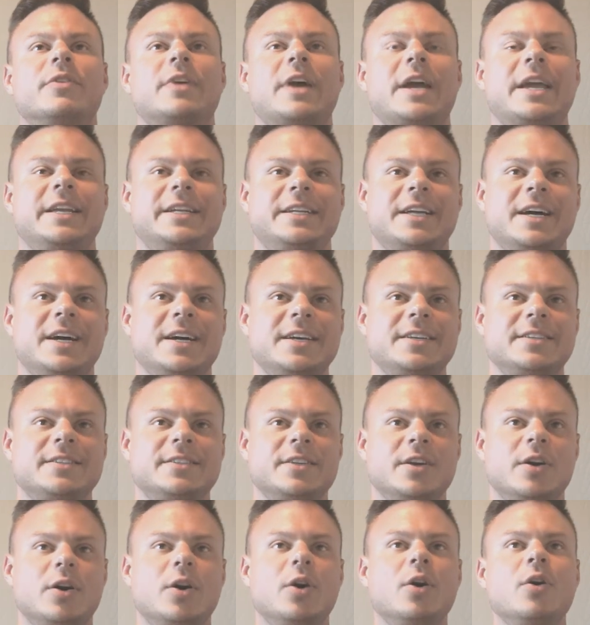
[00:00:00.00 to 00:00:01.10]
a
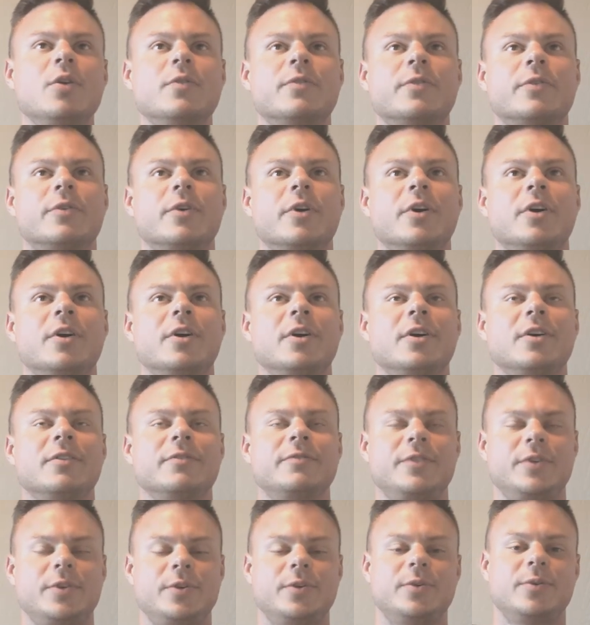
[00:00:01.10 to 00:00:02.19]
nice overall
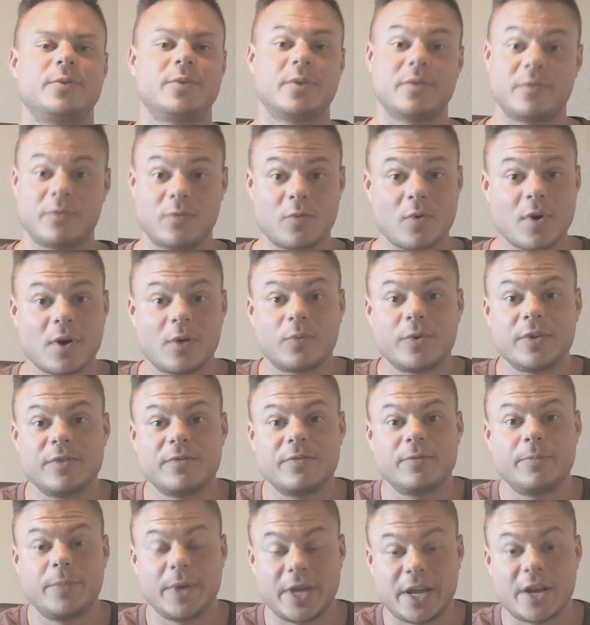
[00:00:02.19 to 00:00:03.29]
view of what
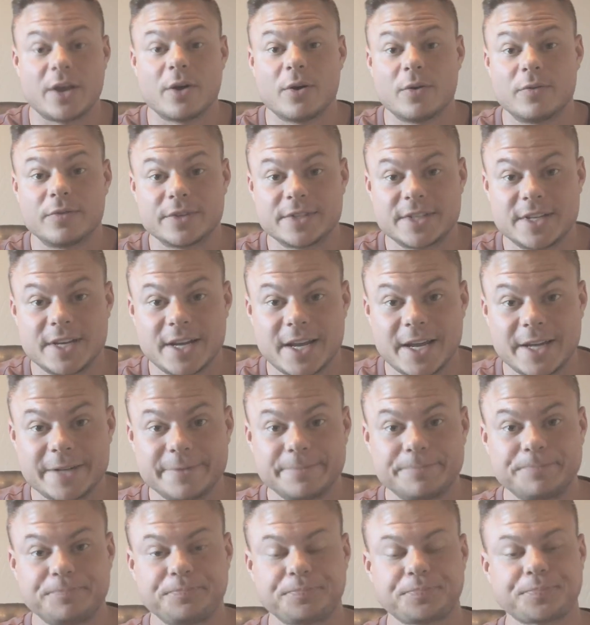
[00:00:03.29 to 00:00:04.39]
we've been over today.
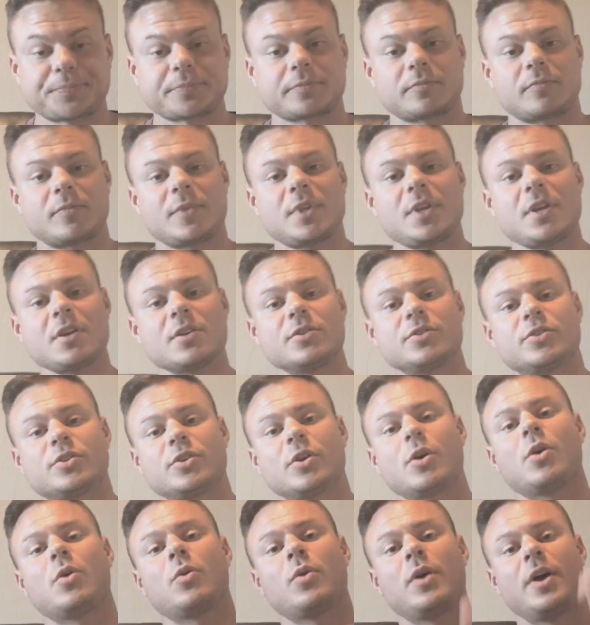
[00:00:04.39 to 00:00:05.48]

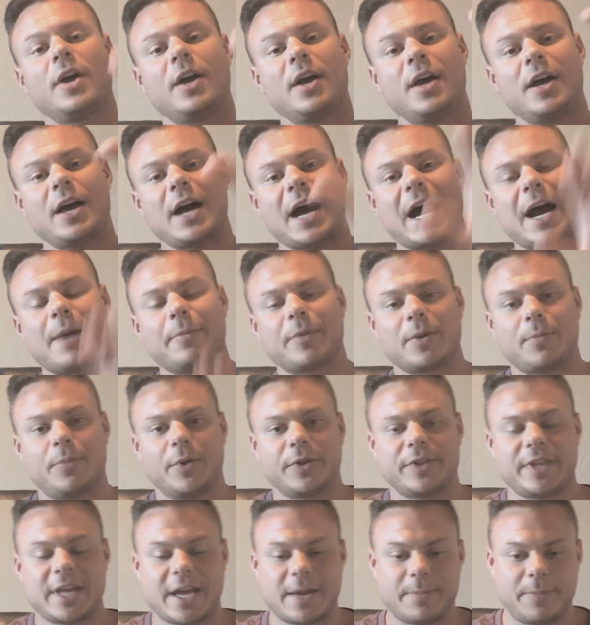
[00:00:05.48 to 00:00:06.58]
So I'm going to
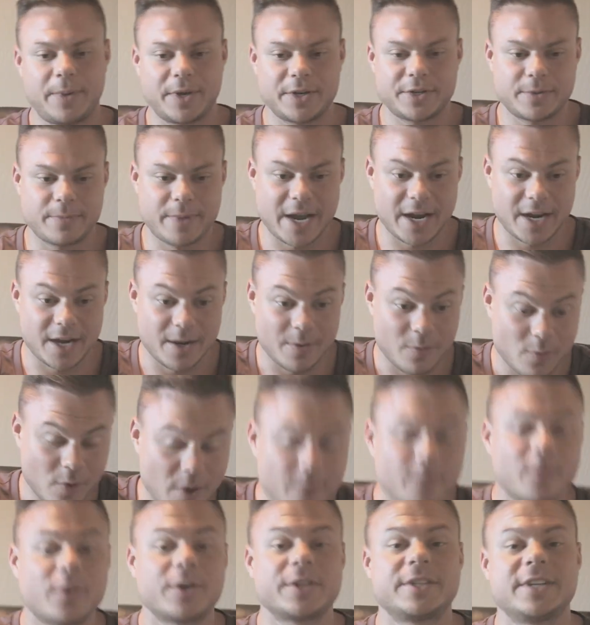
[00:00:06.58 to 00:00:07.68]
put that picture back up
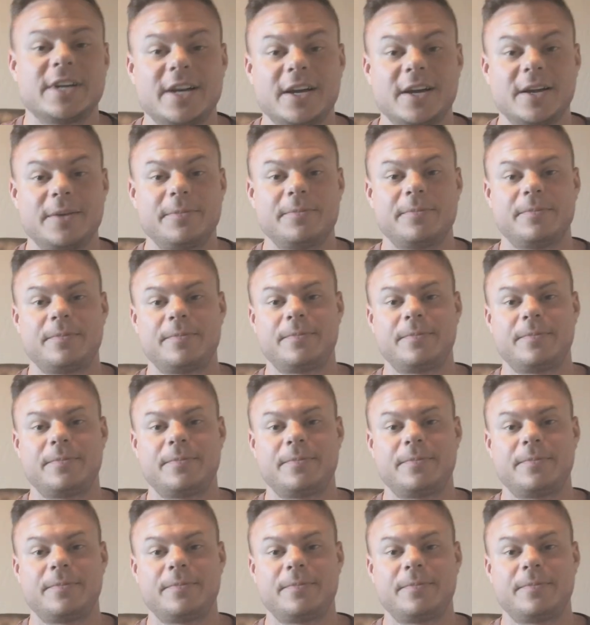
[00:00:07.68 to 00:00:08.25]
one more time.